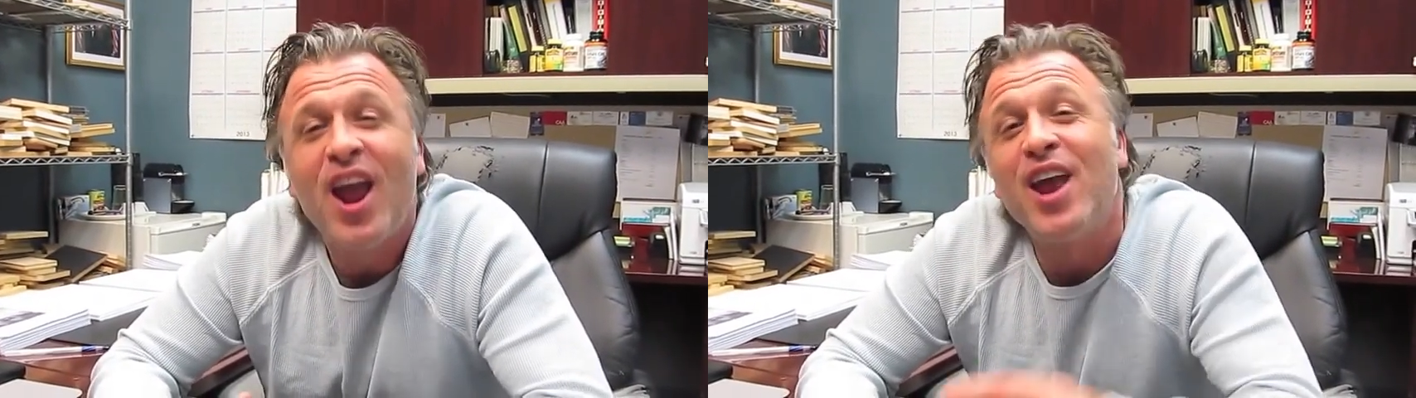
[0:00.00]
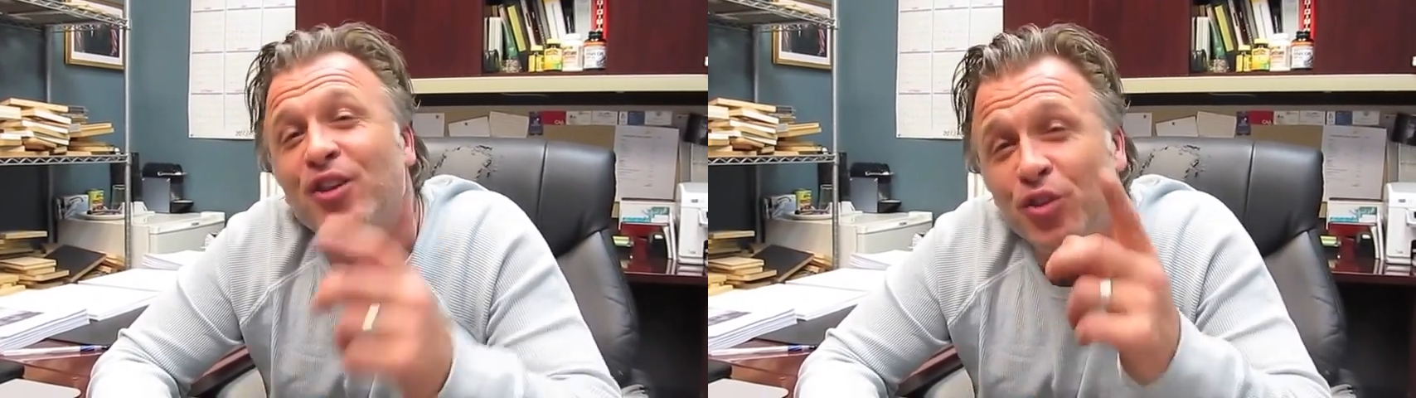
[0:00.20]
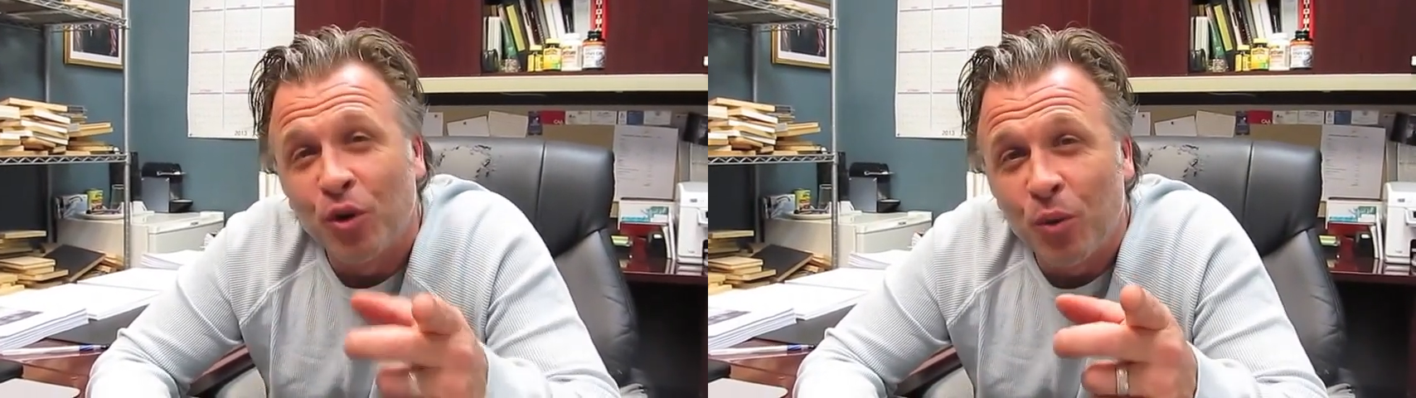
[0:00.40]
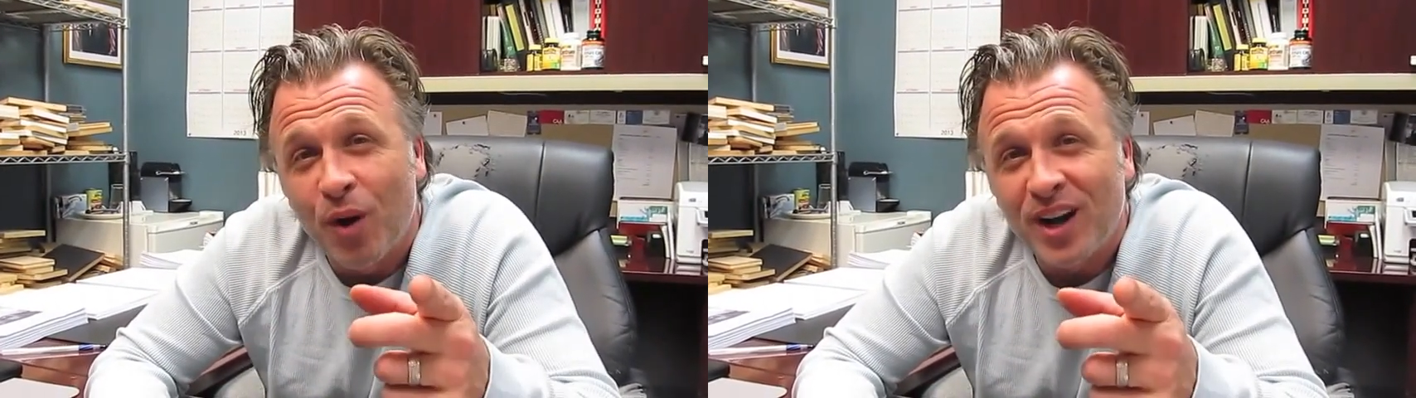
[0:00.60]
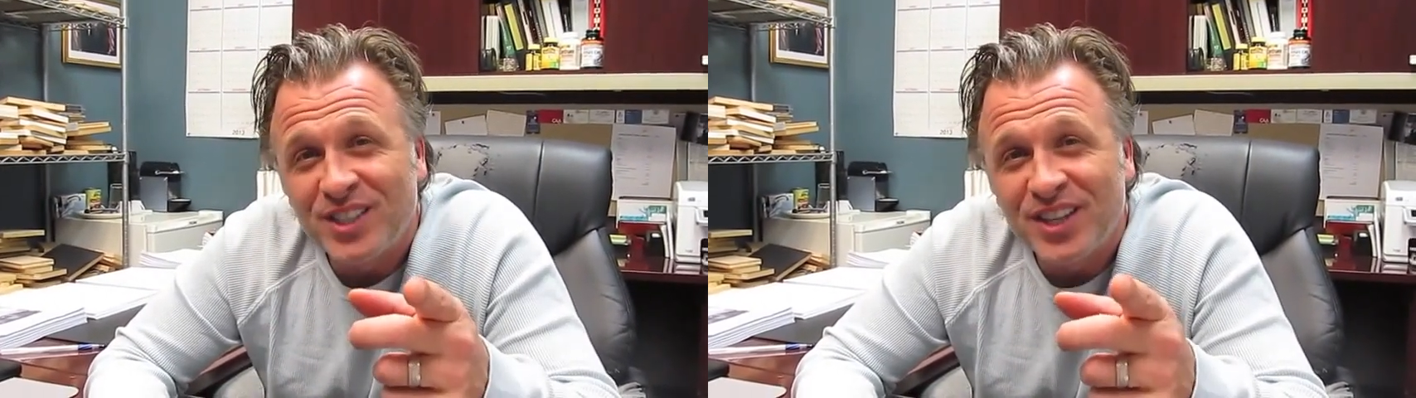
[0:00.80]
and you're
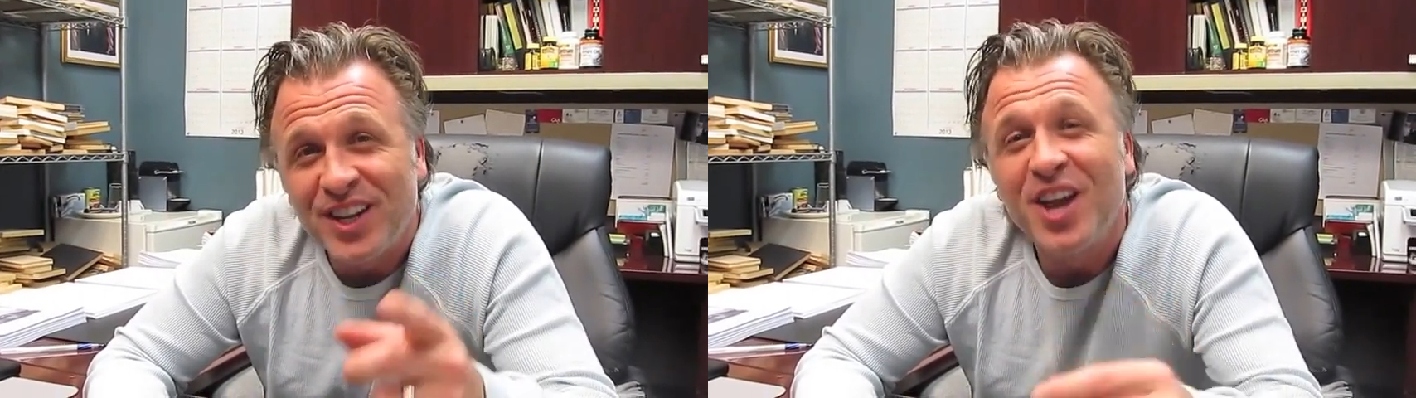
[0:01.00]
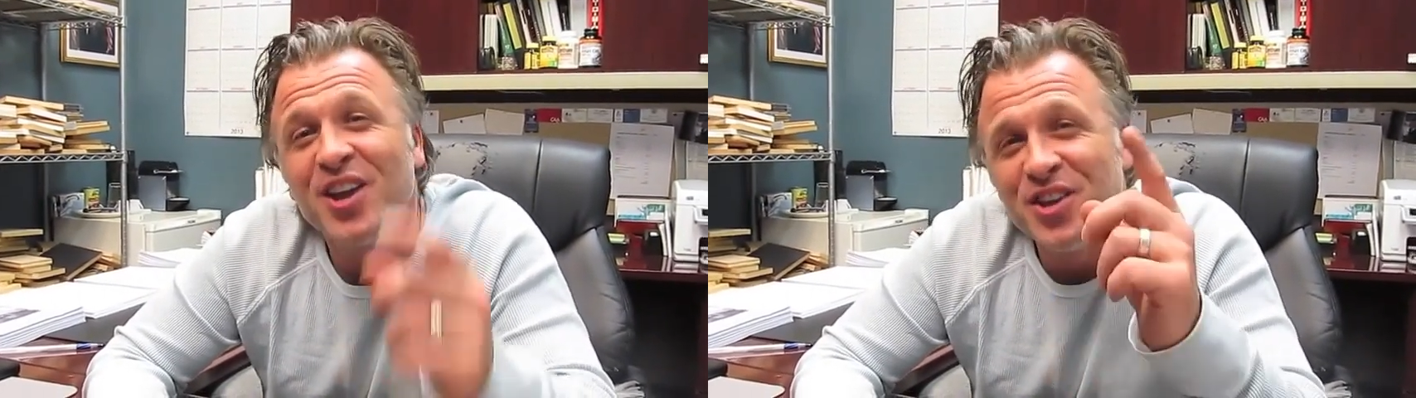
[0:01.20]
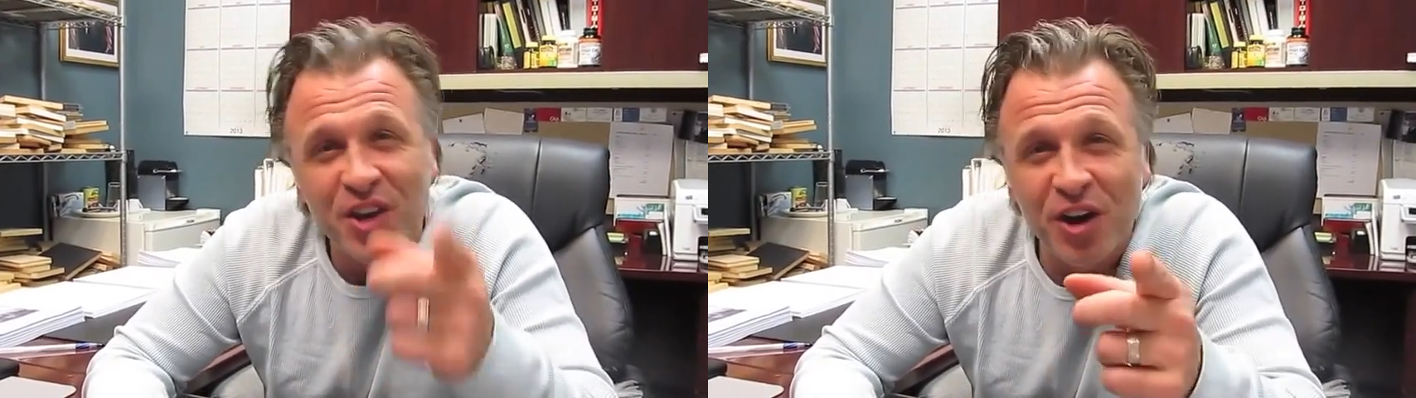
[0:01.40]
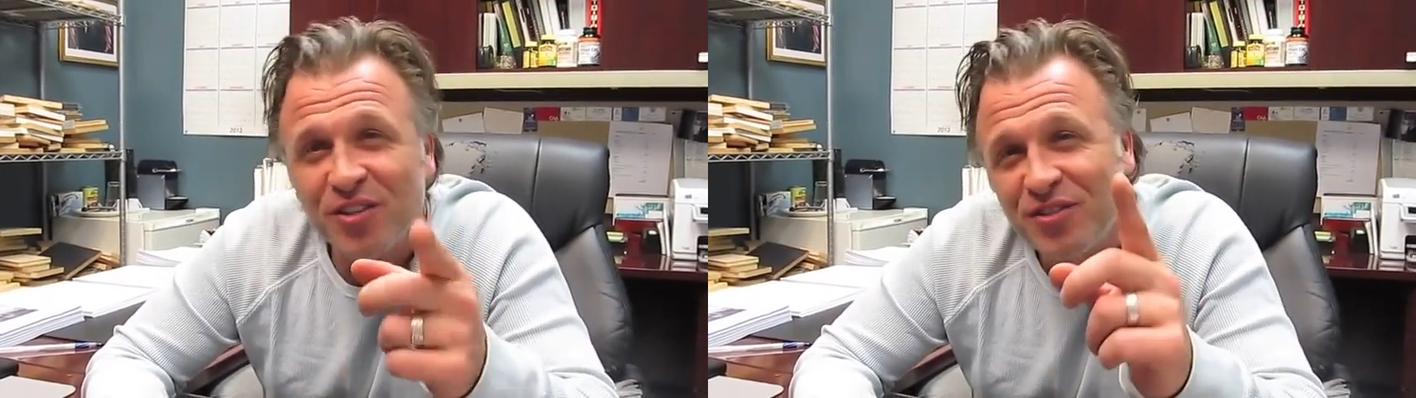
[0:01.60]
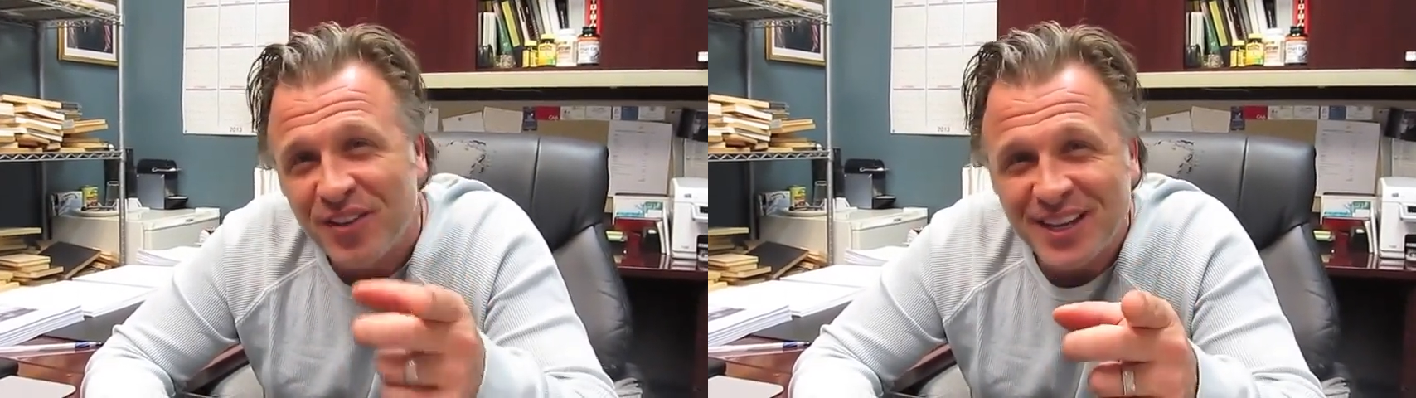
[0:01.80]
watching
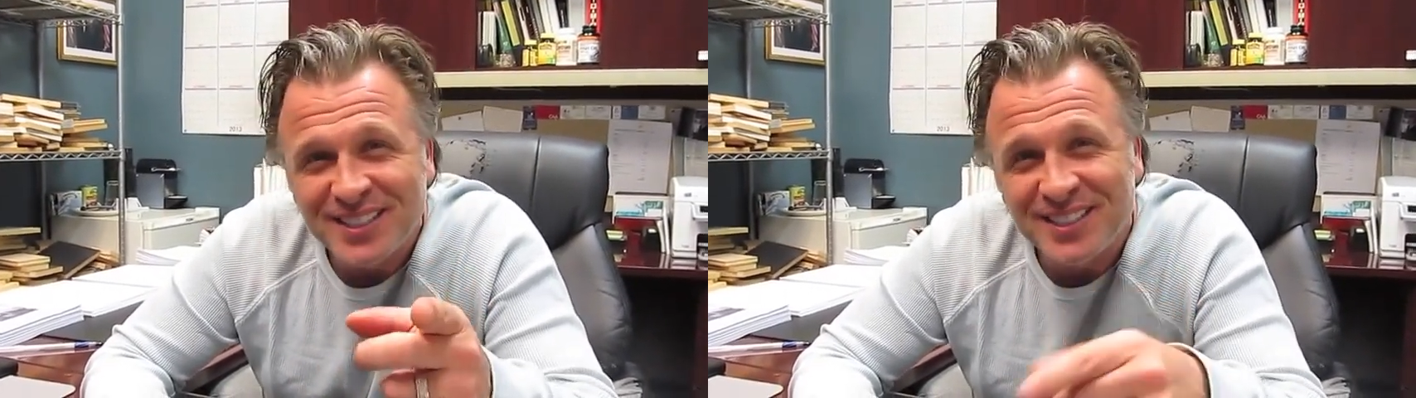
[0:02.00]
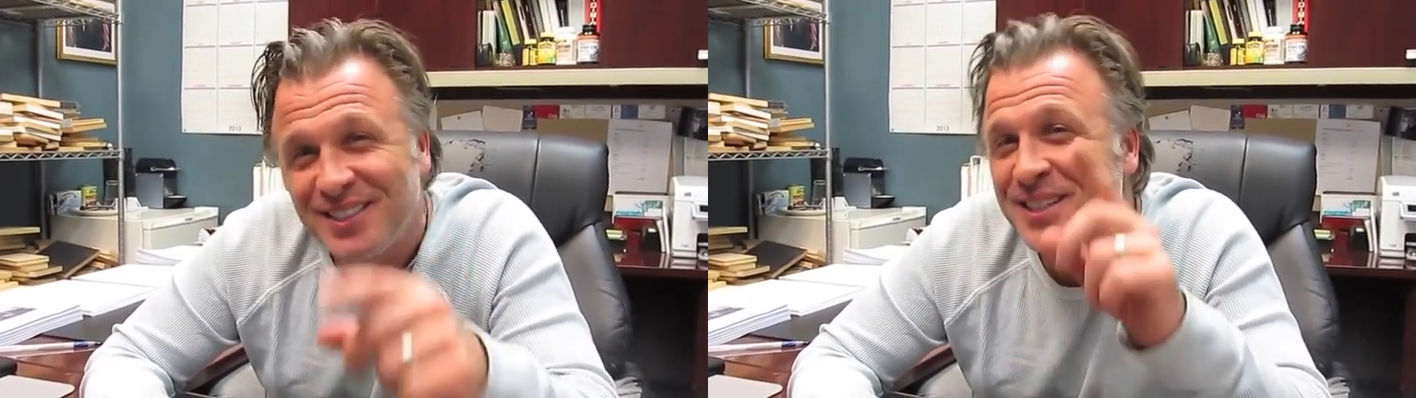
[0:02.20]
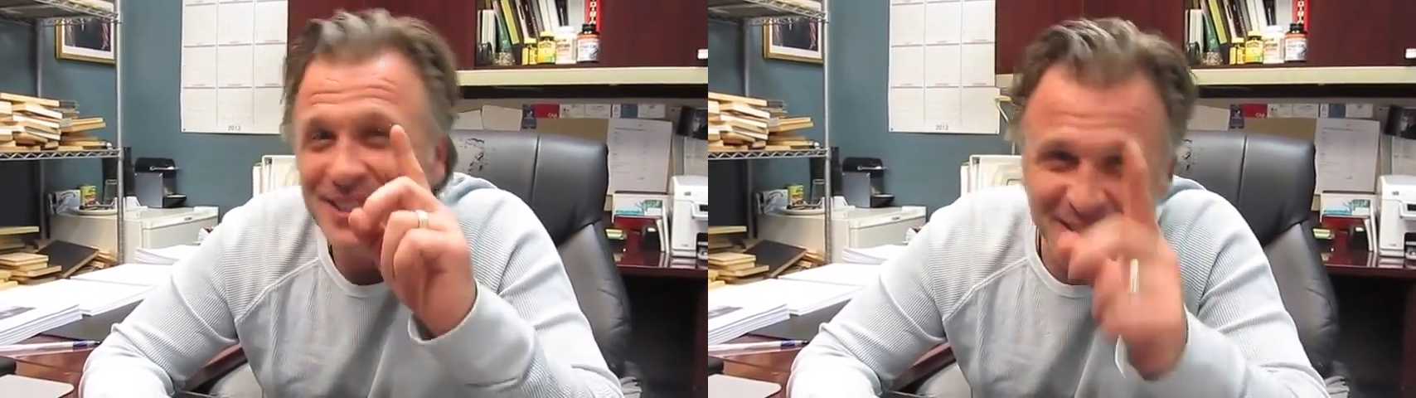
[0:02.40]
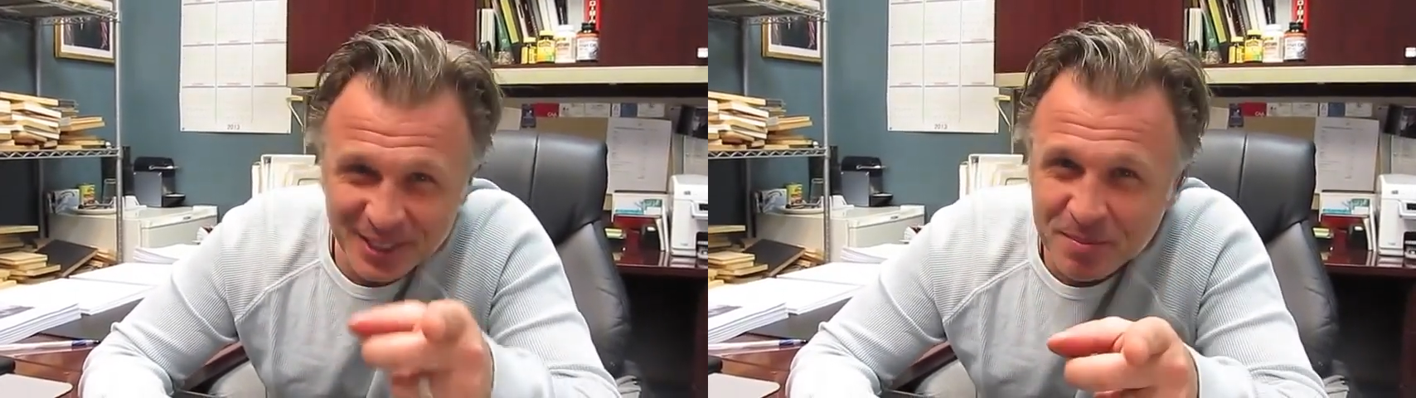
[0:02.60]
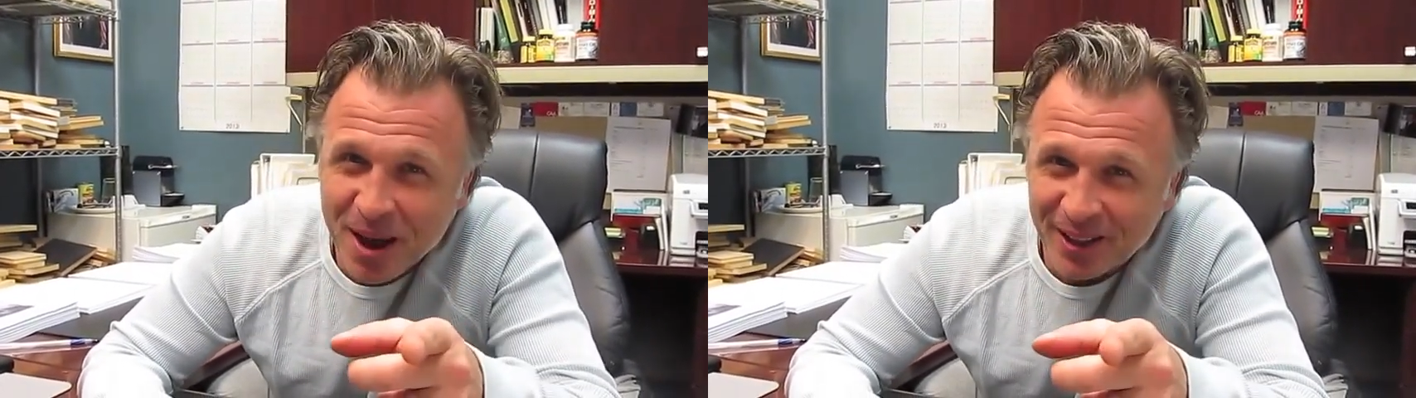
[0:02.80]
Young Faces
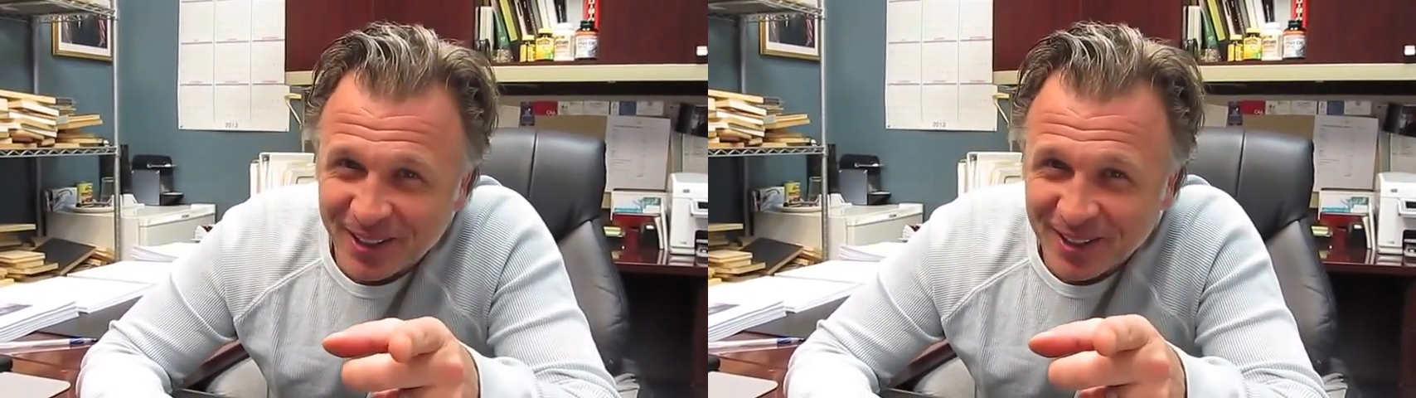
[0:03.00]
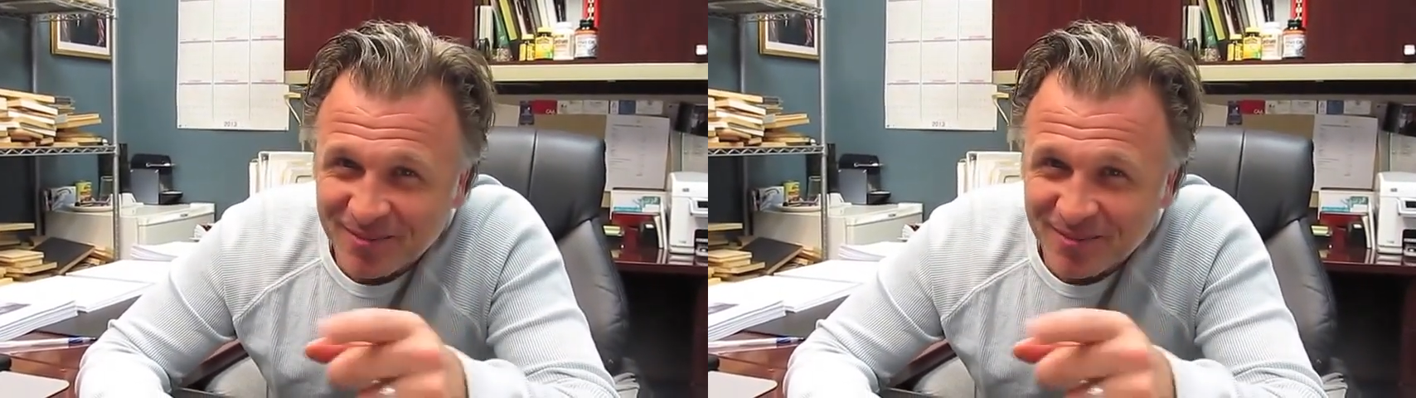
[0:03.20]
Smiling.